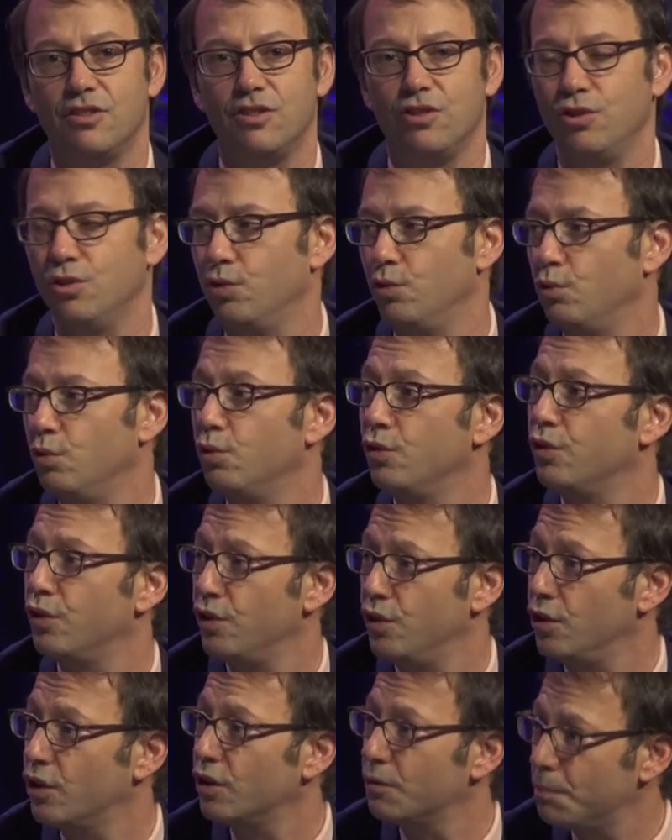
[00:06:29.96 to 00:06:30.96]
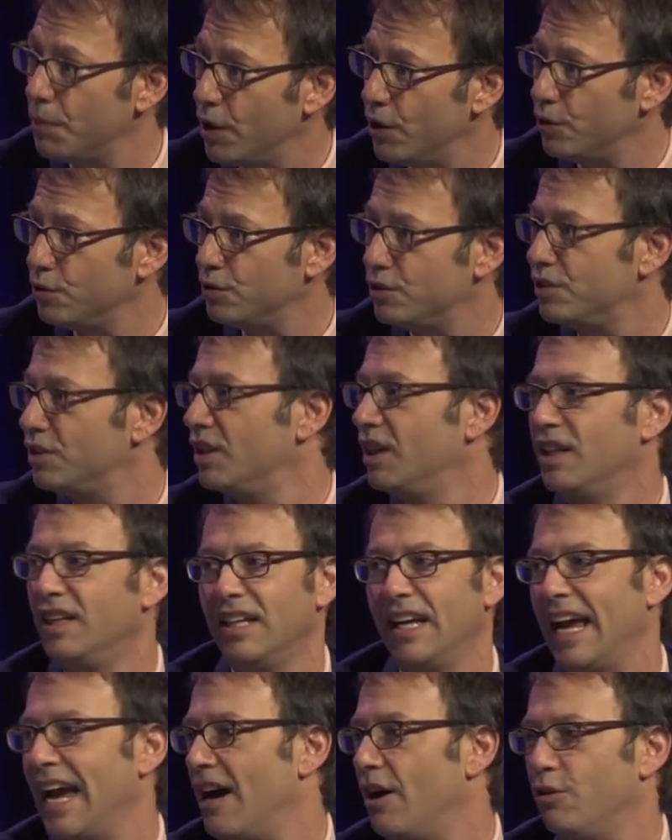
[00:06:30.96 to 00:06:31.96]
to the New York Post
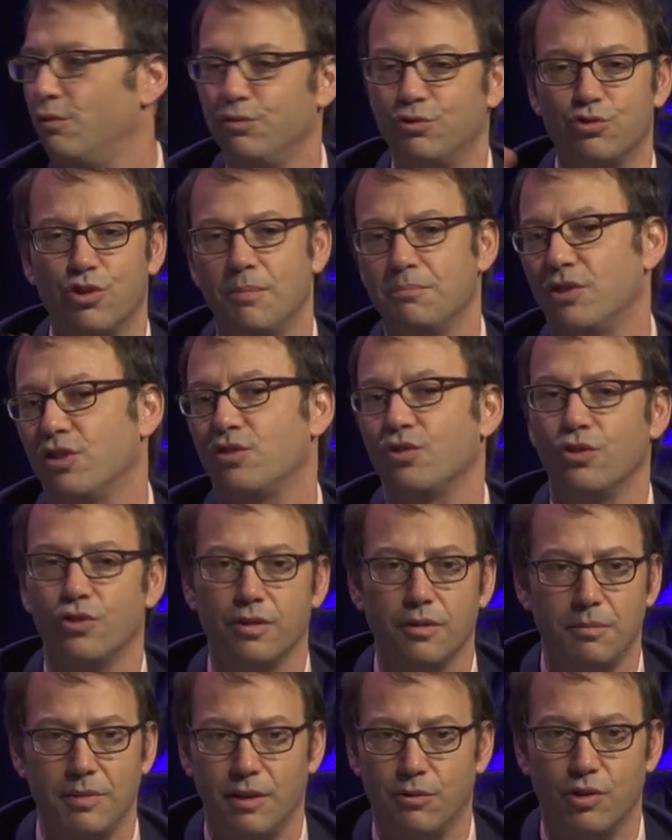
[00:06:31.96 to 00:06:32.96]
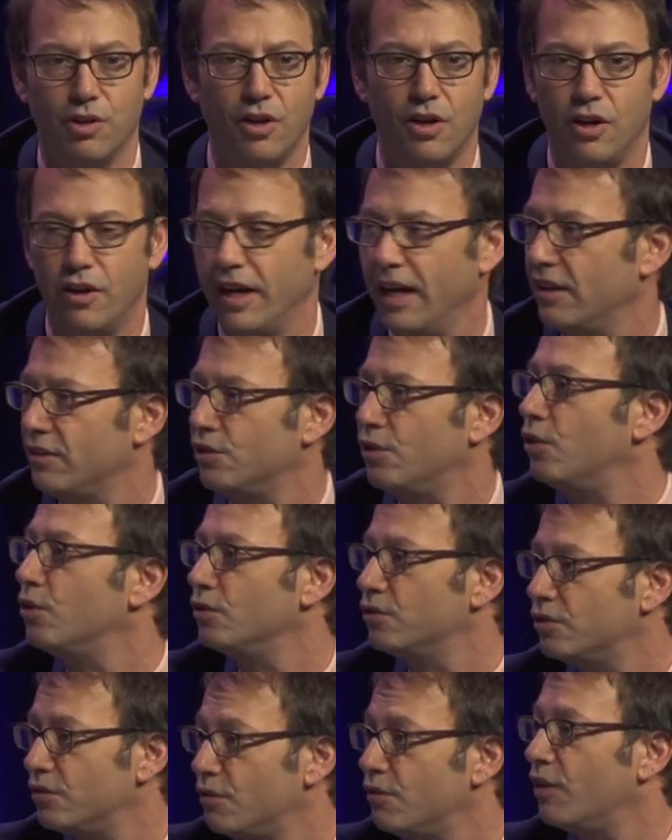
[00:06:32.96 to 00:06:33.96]
how Trump just told them they yeah. were all assholes,
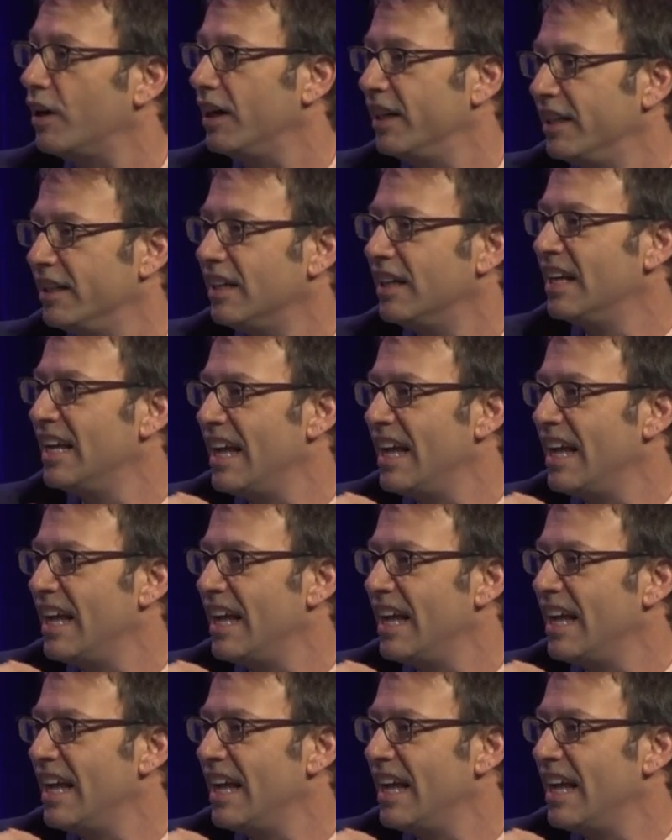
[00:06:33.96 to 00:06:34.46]
yeah. right?